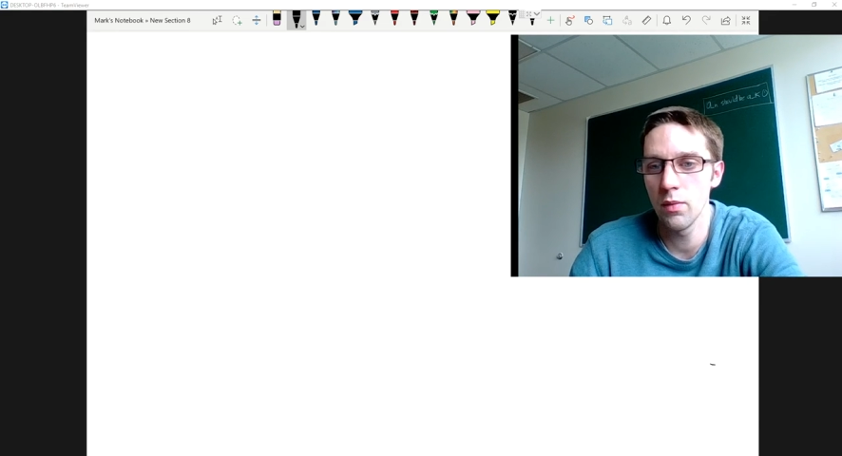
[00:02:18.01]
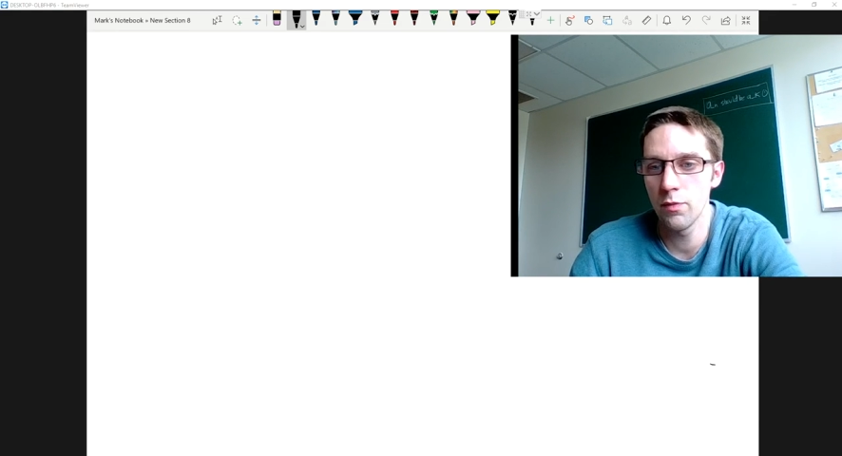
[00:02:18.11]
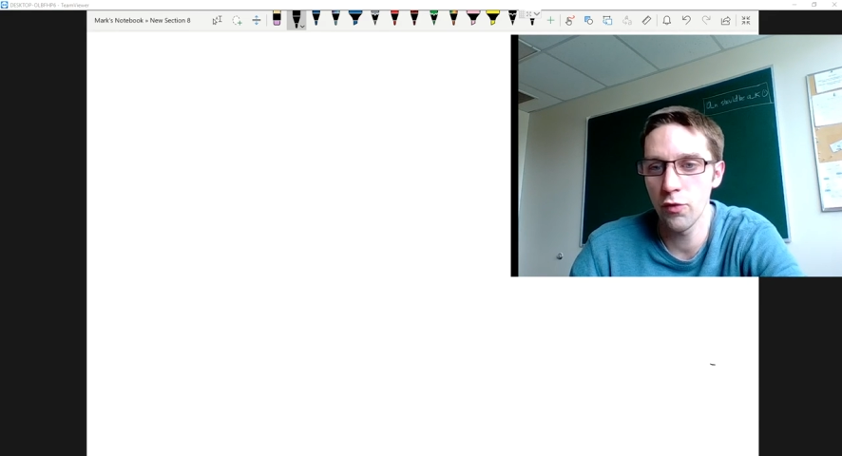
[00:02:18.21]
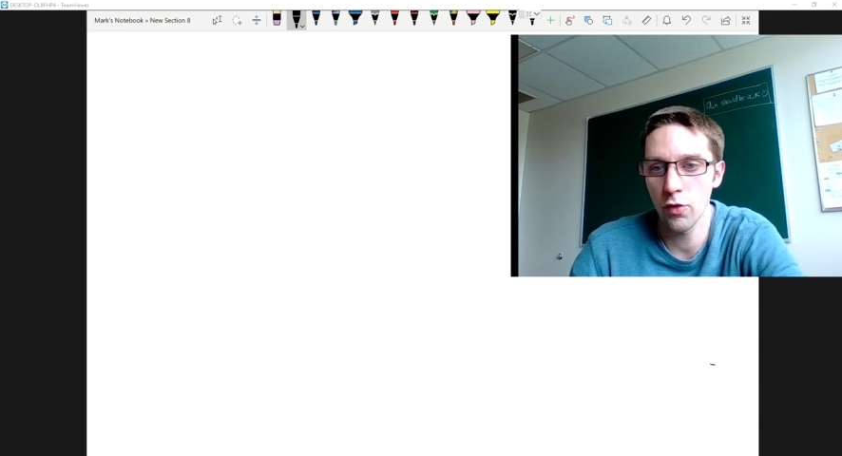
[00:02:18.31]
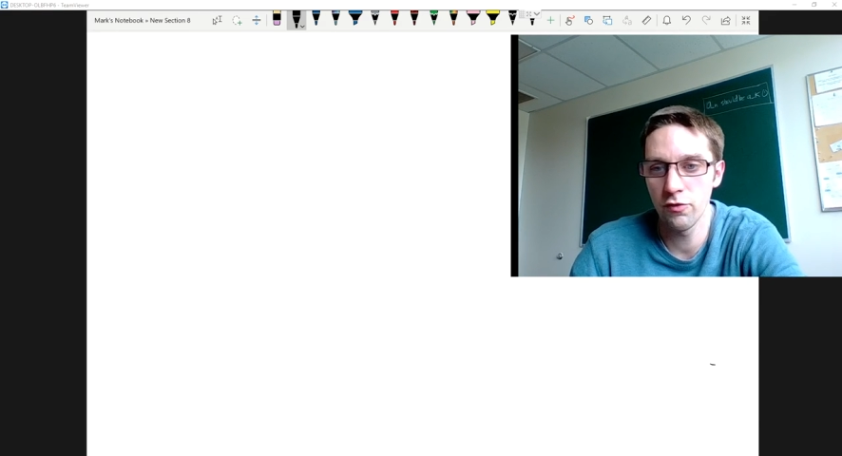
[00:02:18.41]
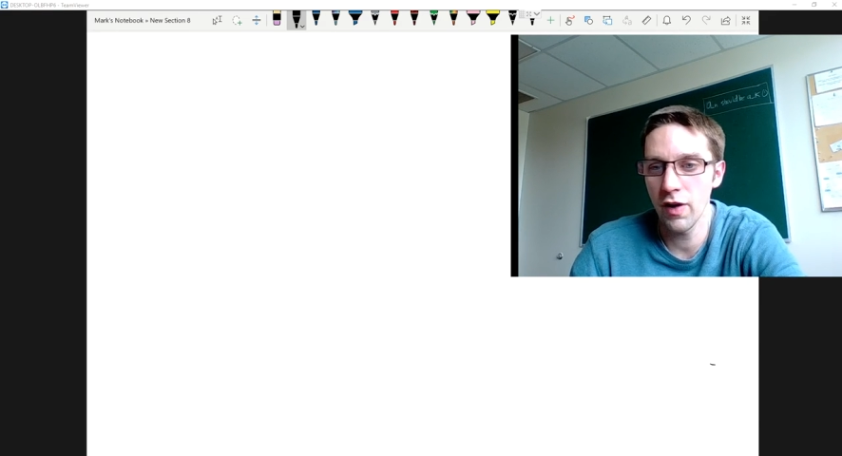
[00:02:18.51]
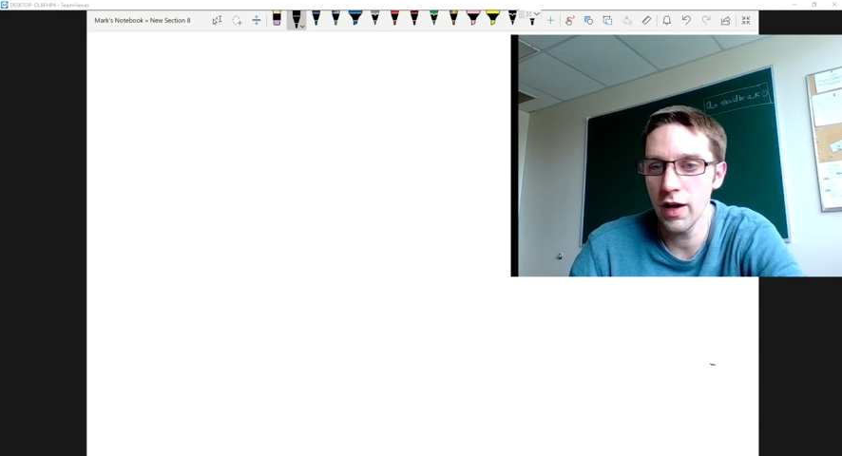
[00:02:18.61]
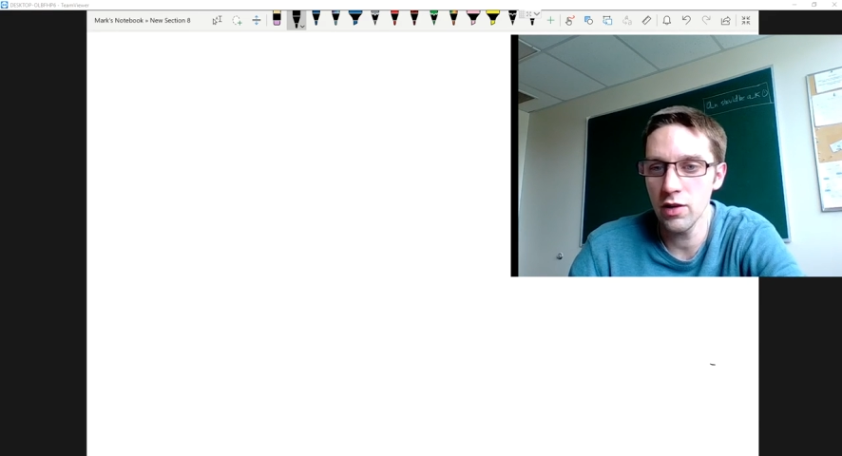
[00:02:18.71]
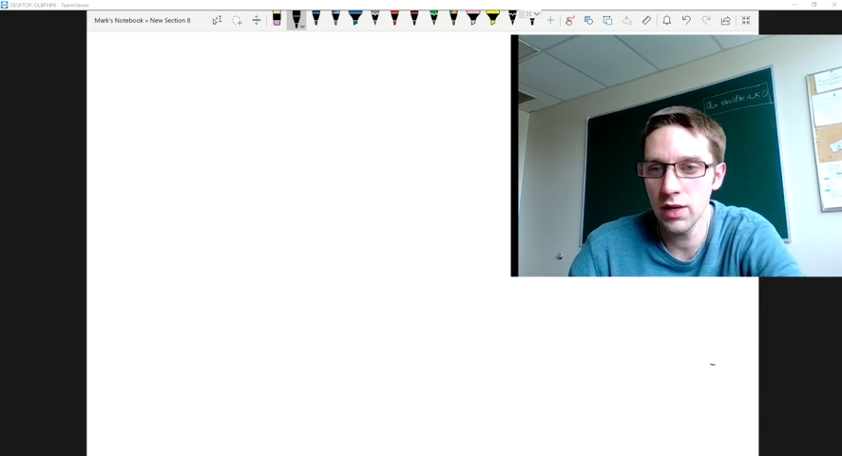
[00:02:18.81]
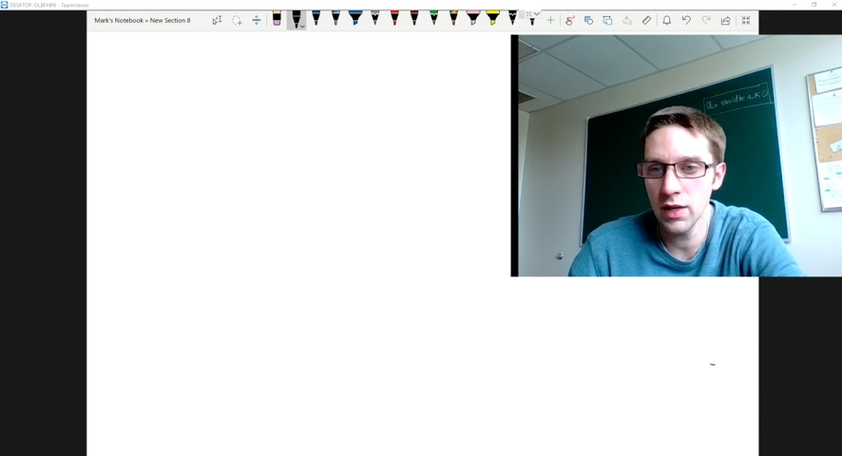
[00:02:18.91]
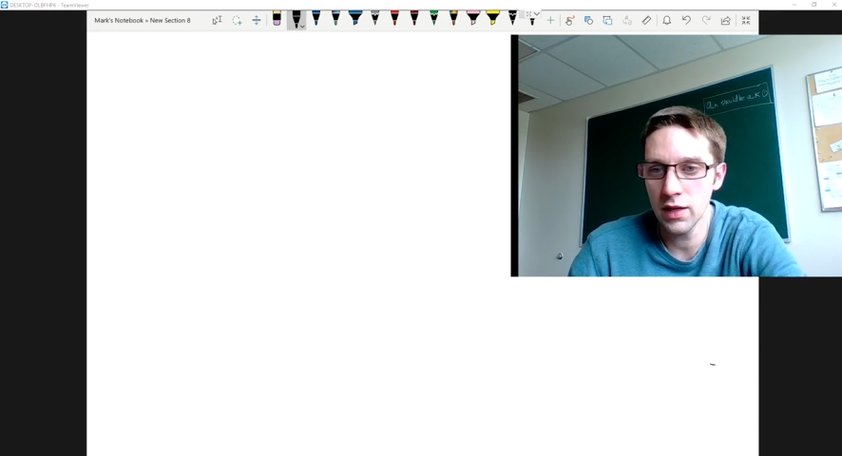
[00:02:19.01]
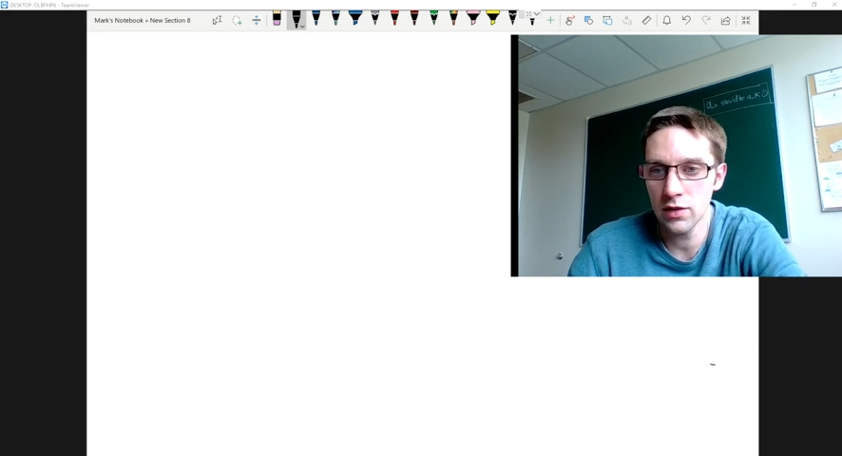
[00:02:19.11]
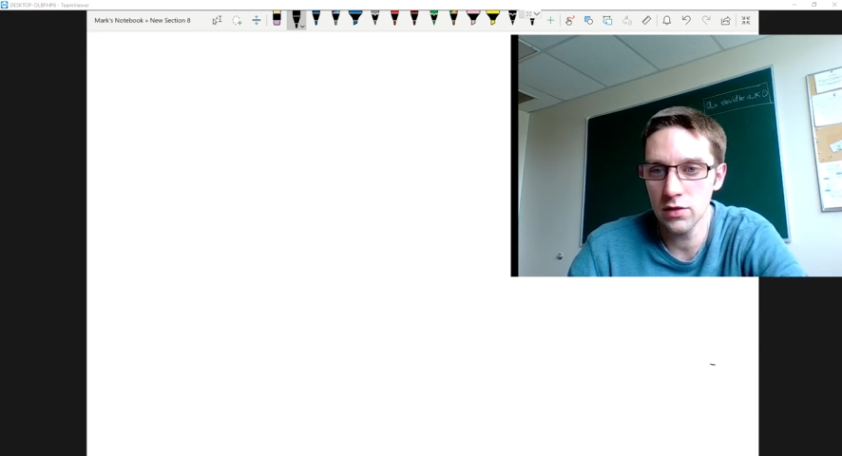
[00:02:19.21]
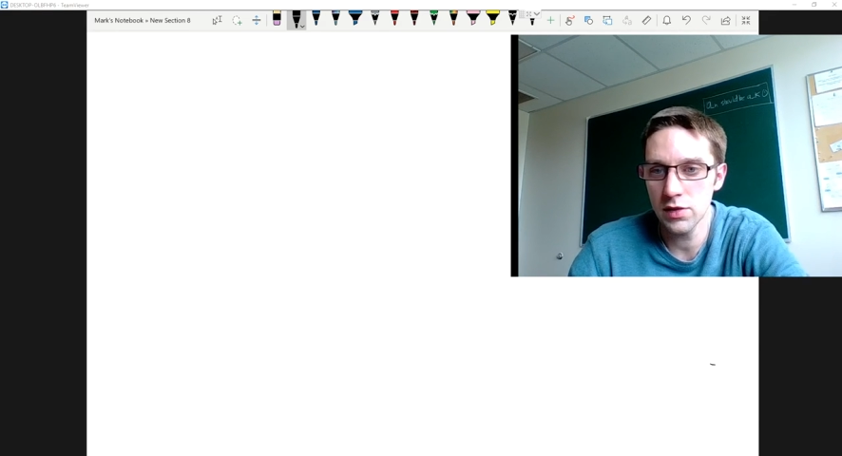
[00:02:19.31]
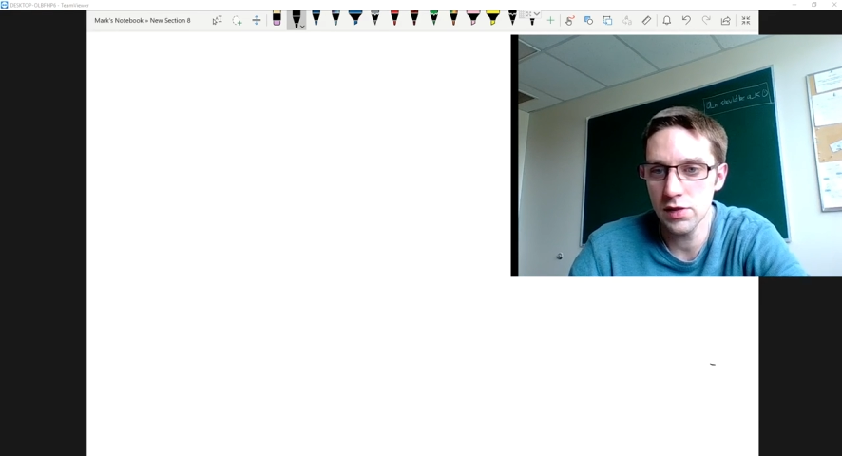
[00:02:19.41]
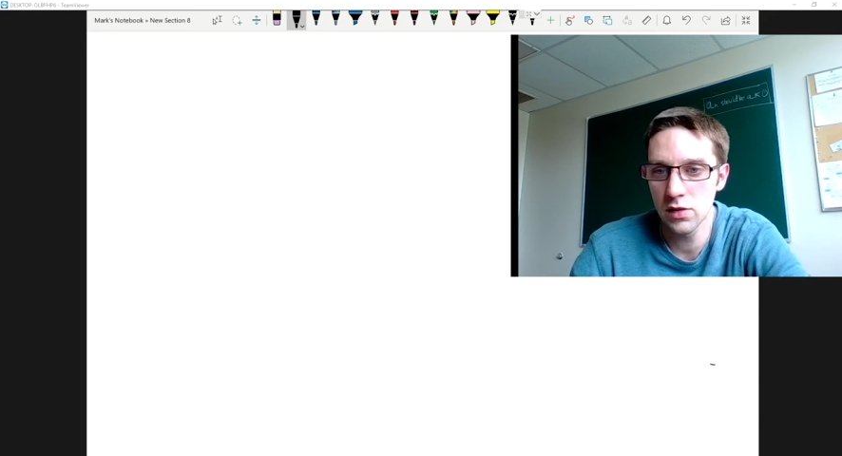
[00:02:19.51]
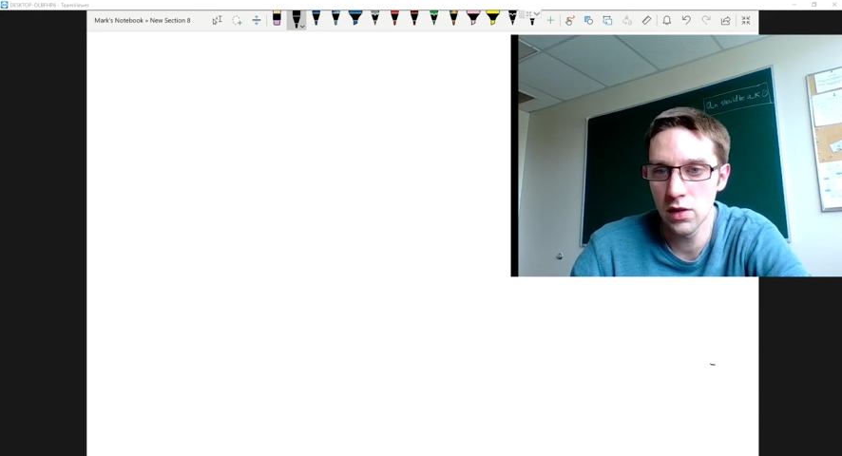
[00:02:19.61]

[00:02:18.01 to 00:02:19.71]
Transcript: for evaluating integrals,